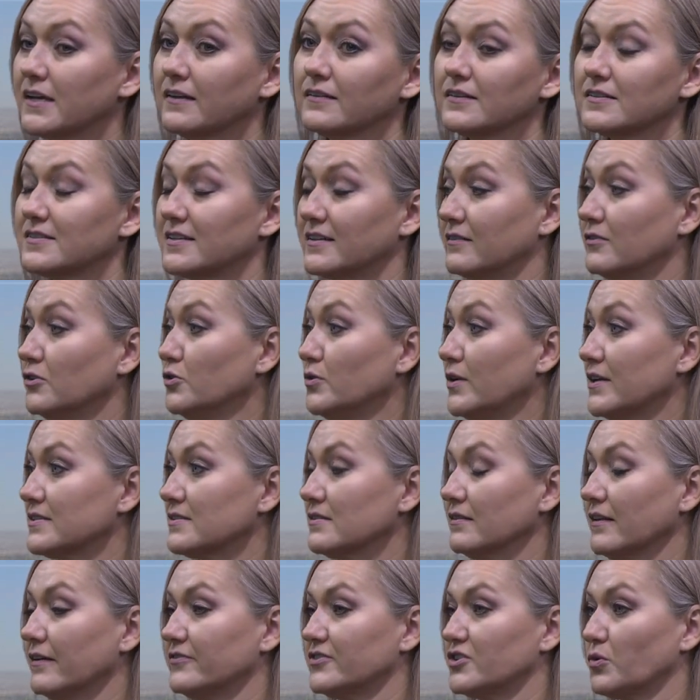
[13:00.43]
And listen, who
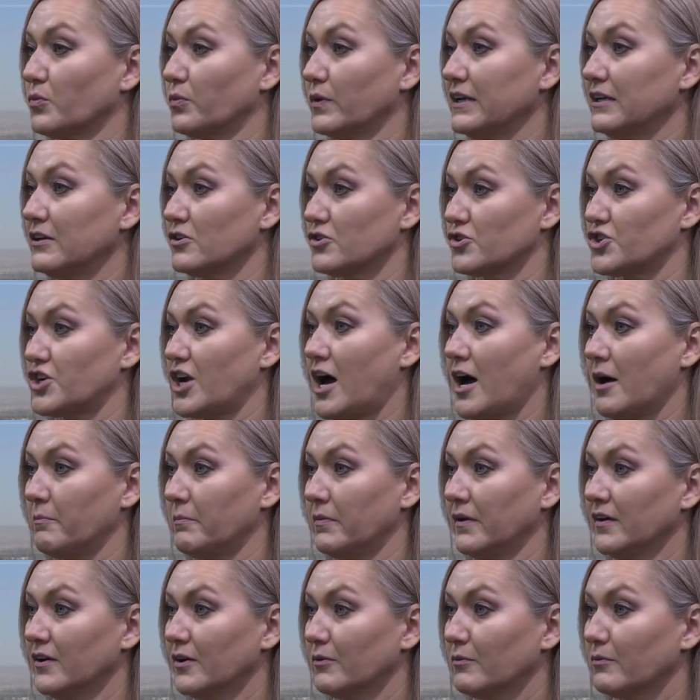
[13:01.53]
doesn't love to window shop,
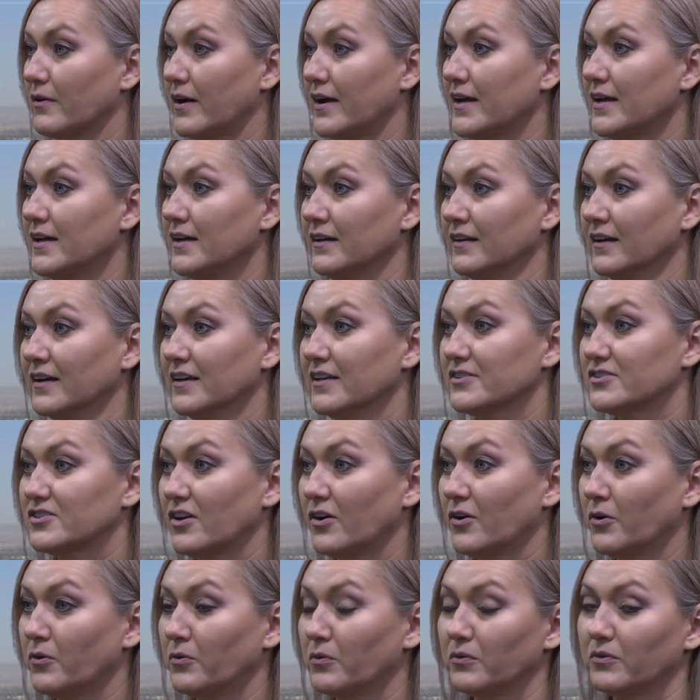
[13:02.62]
right?
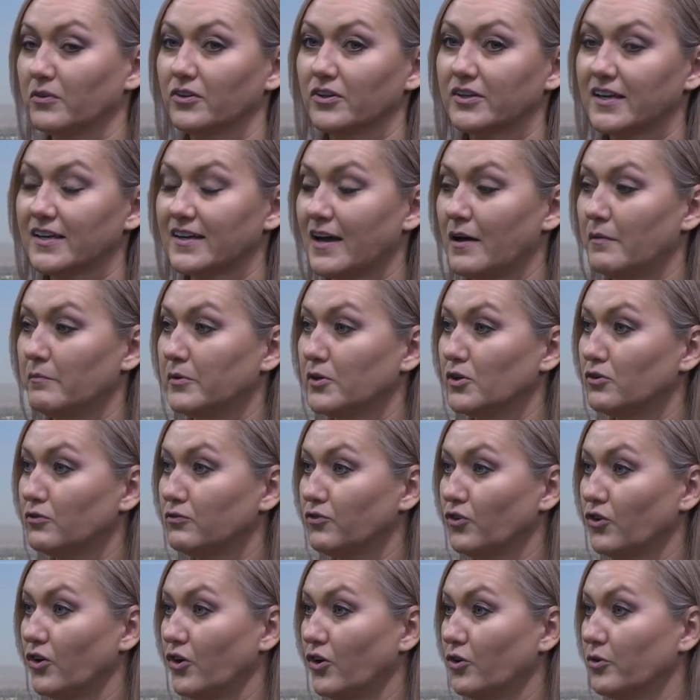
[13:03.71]
So looking at
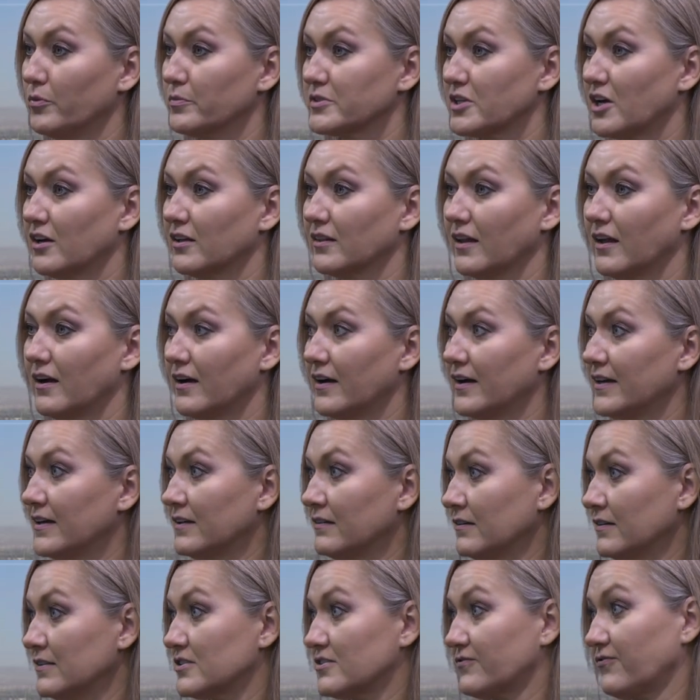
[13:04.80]
beautiful homes online
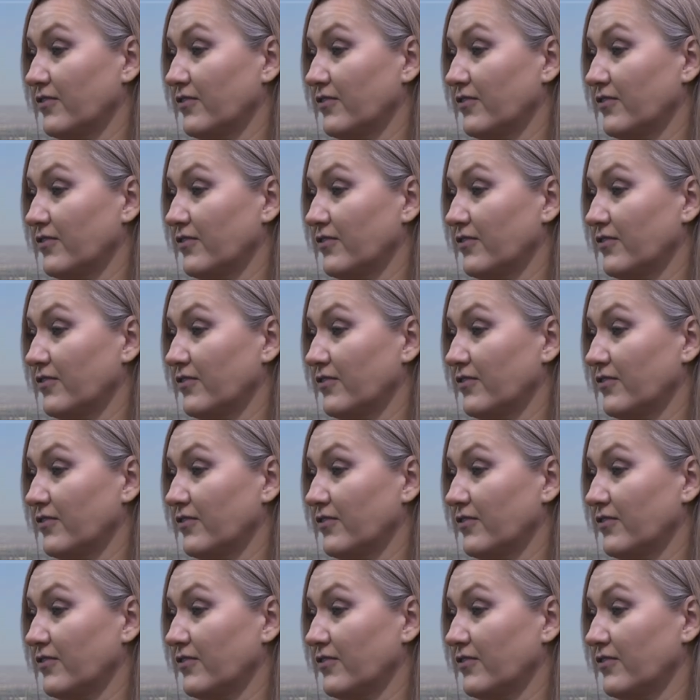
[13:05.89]
is